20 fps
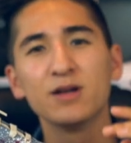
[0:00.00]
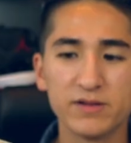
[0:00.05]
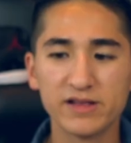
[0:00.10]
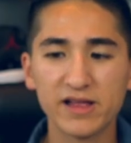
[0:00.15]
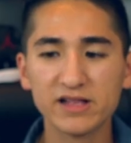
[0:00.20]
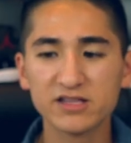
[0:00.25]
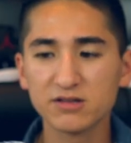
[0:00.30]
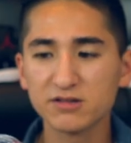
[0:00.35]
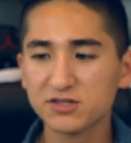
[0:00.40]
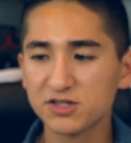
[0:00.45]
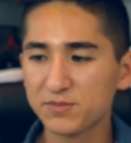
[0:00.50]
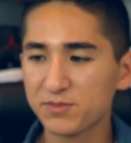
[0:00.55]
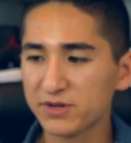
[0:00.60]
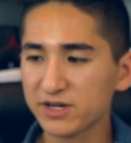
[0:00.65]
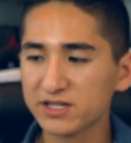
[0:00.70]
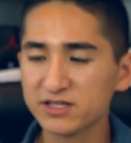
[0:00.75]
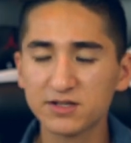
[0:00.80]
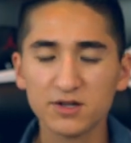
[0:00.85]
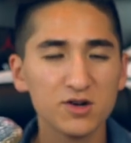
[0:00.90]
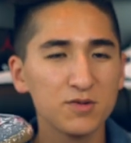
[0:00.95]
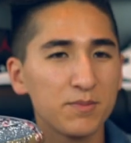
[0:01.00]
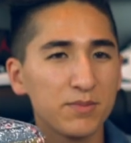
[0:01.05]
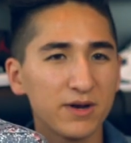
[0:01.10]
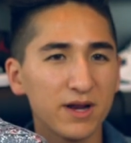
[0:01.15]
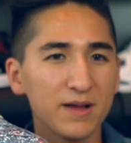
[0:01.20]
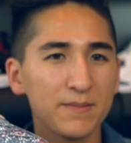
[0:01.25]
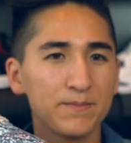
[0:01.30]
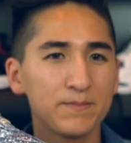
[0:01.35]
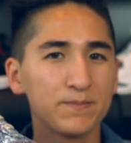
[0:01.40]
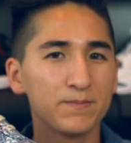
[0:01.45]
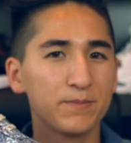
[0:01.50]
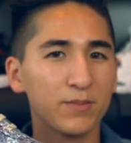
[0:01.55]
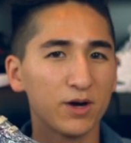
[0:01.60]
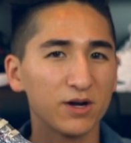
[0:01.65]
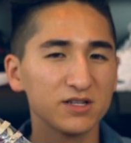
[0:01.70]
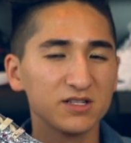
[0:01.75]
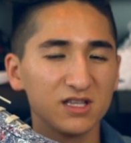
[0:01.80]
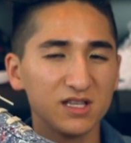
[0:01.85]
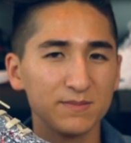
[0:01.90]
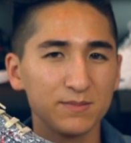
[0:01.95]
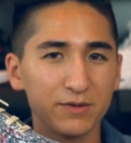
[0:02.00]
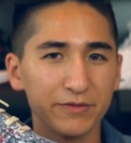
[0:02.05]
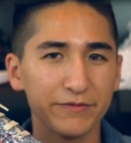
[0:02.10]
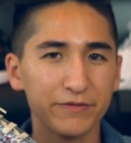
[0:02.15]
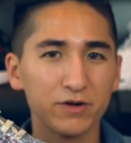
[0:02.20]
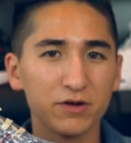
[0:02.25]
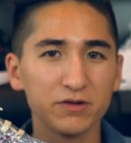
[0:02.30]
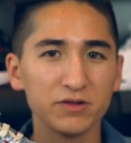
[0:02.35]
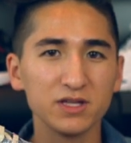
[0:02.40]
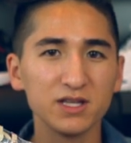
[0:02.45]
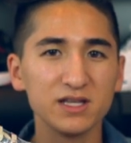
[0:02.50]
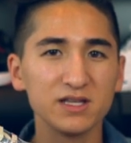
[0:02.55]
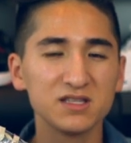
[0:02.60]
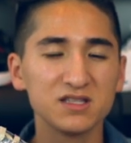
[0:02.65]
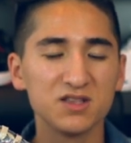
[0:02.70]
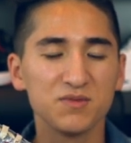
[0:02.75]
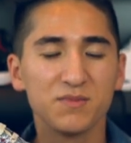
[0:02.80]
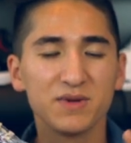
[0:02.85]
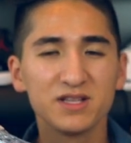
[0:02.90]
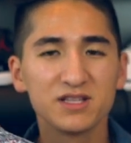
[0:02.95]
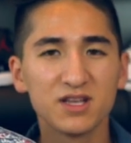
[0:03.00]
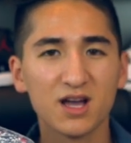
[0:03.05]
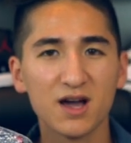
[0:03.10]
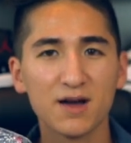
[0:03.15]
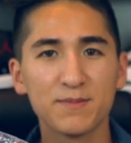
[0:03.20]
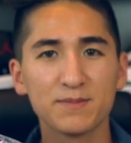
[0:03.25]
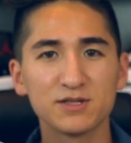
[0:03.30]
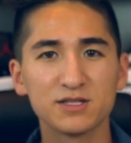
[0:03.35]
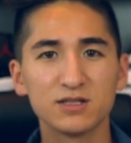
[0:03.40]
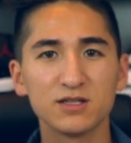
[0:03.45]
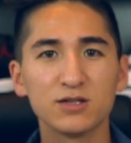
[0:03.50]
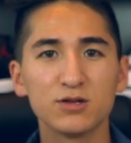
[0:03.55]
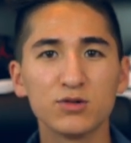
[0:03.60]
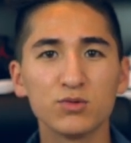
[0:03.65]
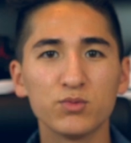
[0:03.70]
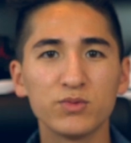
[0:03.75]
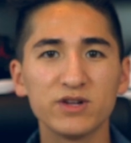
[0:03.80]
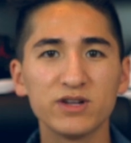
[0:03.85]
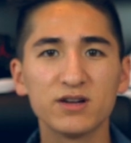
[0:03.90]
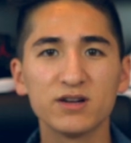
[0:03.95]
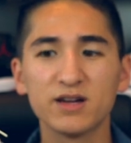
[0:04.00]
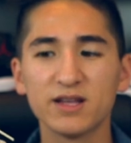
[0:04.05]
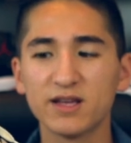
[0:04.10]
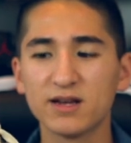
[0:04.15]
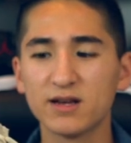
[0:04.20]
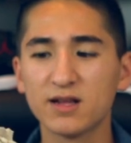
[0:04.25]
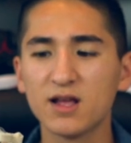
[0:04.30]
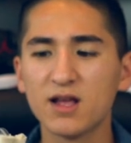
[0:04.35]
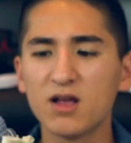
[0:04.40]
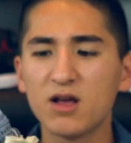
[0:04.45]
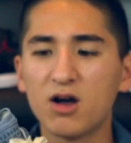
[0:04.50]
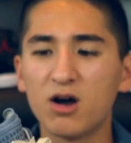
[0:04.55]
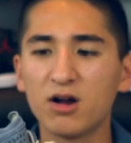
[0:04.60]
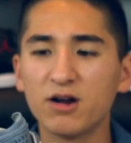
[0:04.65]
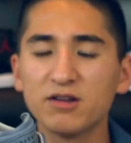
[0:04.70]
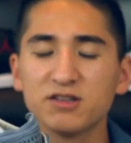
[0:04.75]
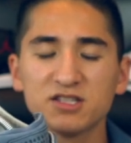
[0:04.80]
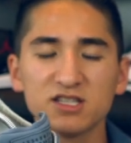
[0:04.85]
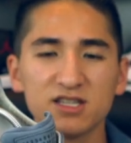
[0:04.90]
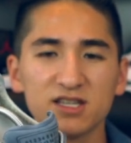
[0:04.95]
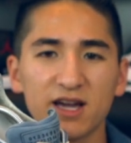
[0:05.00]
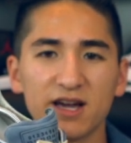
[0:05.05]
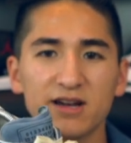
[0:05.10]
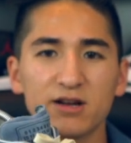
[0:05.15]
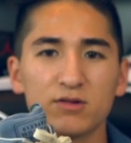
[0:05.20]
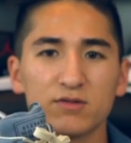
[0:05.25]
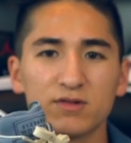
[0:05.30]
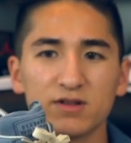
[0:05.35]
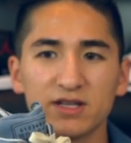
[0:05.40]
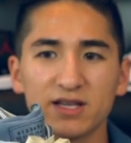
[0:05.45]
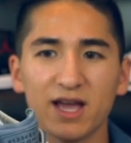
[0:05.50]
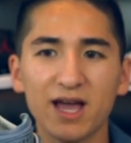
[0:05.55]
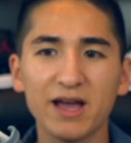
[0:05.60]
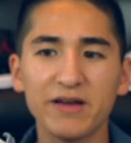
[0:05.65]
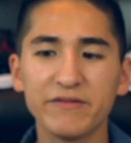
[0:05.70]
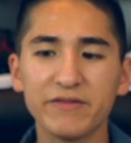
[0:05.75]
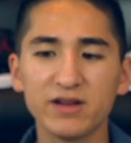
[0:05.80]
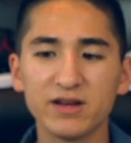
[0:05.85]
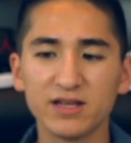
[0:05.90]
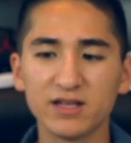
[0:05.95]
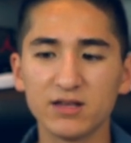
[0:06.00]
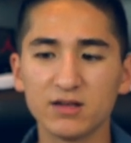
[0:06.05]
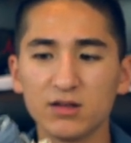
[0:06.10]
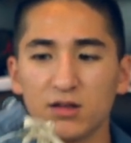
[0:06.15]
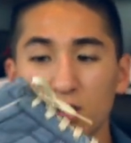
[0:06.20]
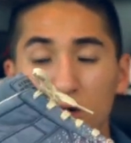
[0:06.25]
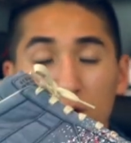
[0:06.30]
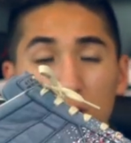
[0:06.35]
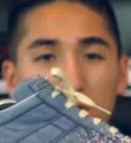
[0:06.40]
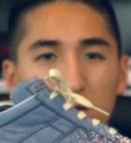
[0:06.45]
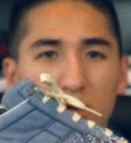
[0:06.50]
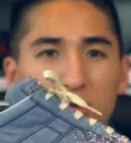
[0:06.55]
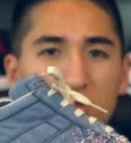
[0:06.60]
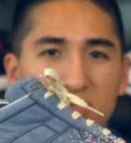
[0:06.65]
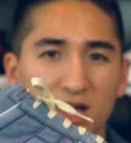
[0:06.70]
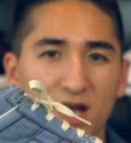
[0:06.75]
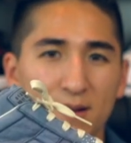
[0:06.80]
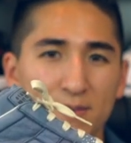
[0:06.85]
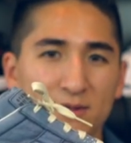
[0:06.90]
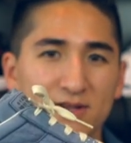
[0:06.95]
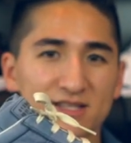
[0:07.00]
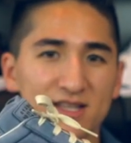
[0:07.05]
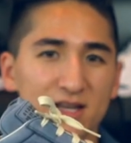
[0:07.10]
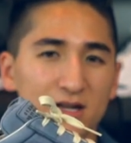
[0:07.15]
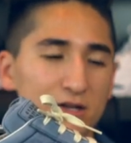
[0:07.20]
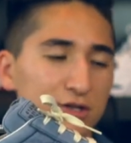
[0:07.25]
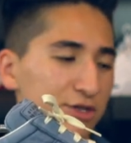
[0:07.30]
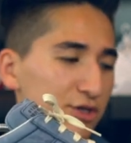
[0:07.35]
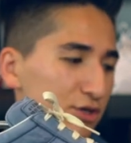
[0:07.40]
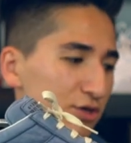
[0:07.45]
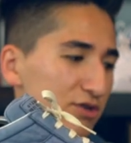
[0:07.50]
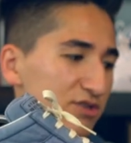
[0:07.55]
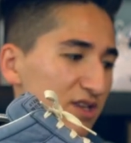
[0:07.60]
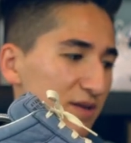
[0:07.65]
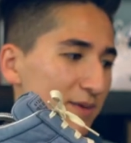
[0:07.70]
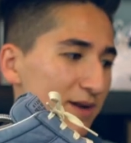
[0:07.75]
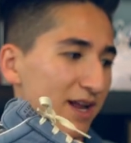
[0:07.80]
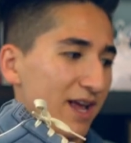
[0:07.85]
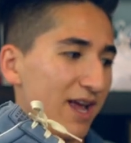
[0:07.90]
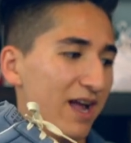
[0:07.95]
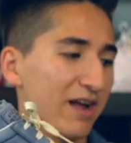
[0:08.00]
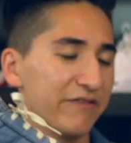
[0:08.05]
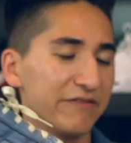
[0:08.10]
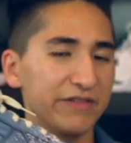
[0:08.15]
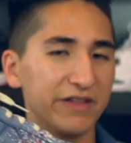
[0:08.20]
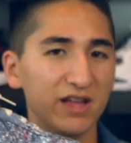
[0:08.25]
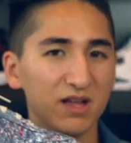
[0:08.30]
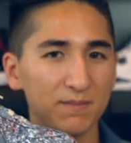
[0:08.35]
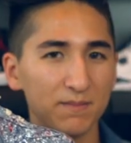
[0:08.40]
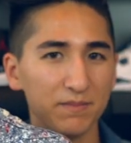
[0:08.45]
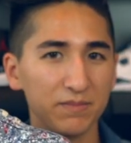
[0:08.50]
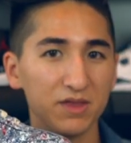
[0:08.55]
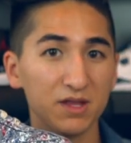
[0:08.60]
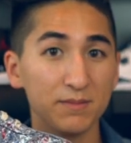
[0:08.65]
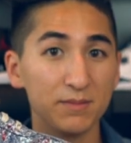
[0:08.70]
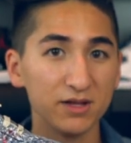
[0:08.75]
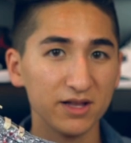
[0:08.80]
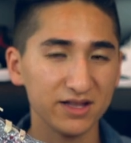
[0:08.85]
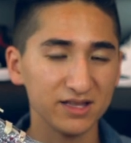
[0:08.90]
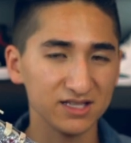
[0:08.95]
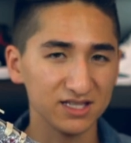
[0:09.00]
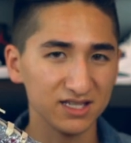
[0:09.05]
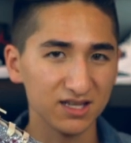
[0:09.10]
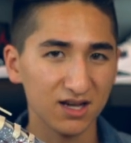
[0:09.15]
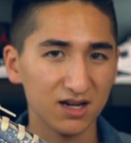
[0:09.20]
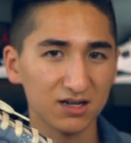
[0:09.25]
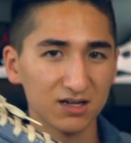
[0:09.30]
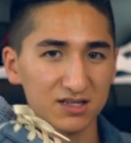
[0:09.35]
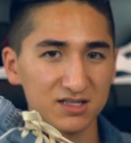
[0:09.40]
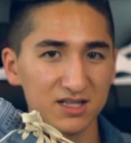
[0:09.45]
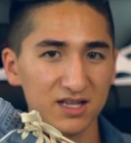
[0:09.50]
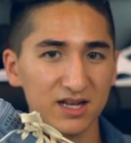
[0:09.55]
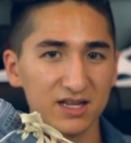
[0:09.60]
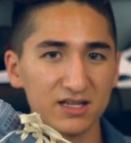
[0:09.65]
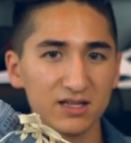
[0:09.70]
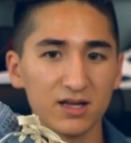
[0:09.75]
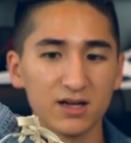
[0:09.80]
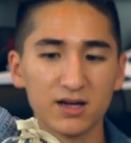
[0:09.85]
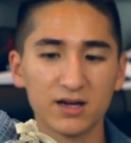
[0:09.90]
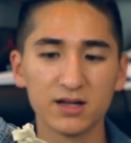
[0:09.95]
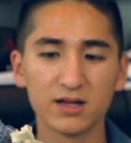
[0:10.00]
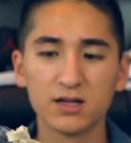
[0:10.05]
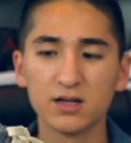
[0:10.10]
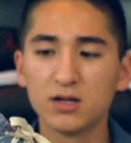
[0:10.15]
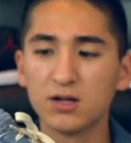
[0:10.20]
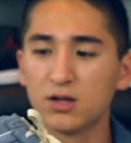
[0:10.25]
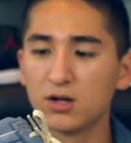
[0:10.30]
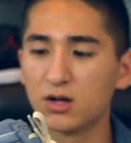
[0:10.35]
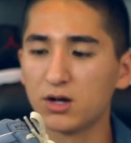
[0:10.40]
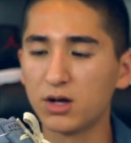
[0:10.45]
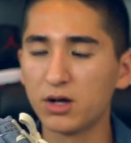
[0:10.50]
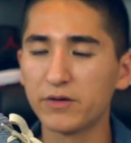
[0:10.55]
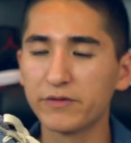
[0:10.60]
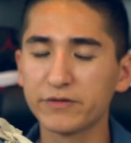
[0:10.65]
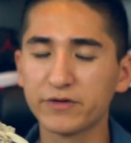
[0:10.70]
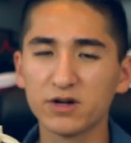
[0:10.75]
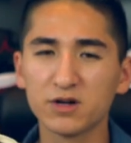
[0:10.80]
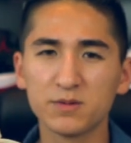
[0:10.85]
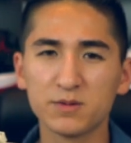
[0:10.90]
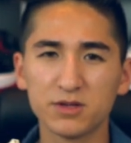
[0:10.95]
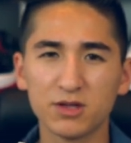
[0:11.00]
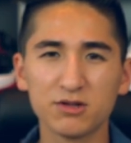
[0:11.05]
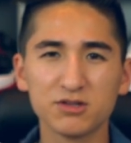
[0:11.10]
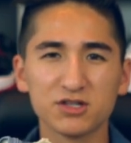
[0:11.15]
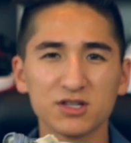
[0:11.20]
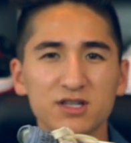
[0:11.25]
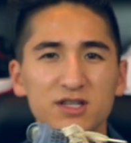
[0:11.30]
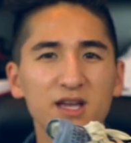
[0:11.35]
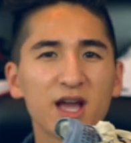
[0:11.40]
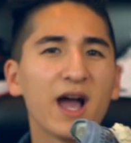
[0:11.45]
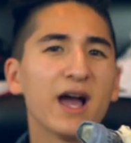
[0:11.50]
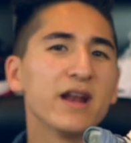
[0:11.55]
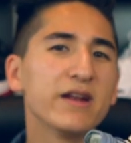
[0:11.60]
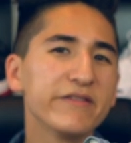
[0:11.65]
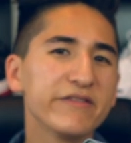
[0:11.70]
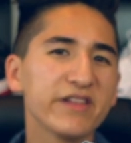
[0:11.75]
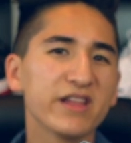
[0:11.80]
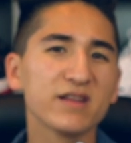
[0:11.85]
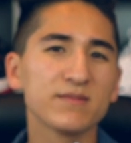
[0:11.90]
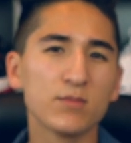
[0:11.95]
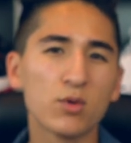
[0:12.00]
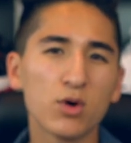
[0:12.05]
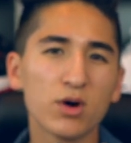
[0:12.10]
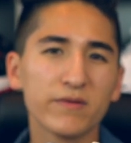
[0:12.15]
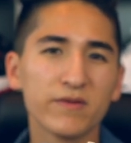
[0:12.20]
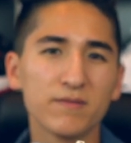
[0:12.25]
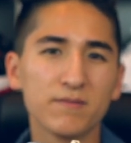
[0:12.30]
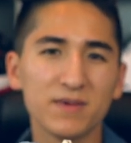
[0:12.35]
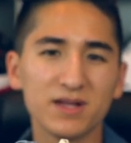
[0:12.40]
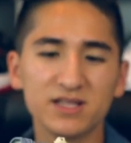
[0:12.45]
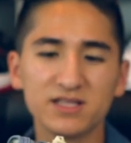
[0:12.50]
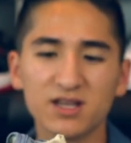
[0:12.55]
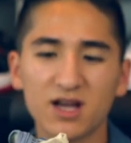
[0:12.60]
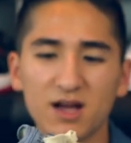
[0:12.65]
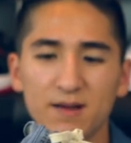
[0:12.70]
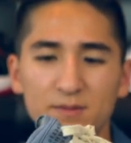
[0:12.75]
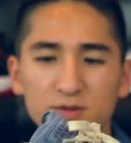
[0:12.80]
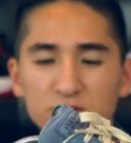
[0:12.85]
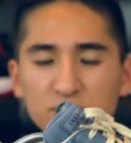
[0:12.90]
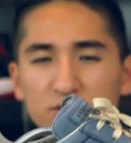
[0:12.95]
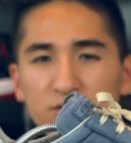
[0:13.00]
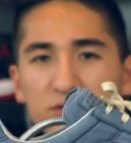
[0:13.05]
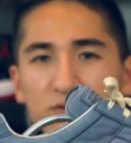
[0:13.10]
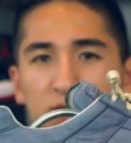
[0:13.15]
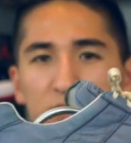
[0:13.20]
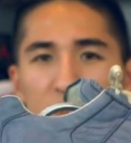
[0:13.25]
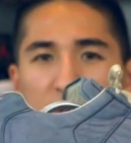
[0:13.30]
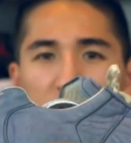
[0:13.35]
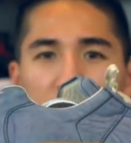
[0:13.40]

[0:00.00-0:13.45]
That's also pretty dope, but I personally prefer these. The mid top's a little weird, and honestly, I don't really have any low top designer shoes. I mean, I have like the Balenciagas that I got off girl, but those are kind of like more of a mid top shoe.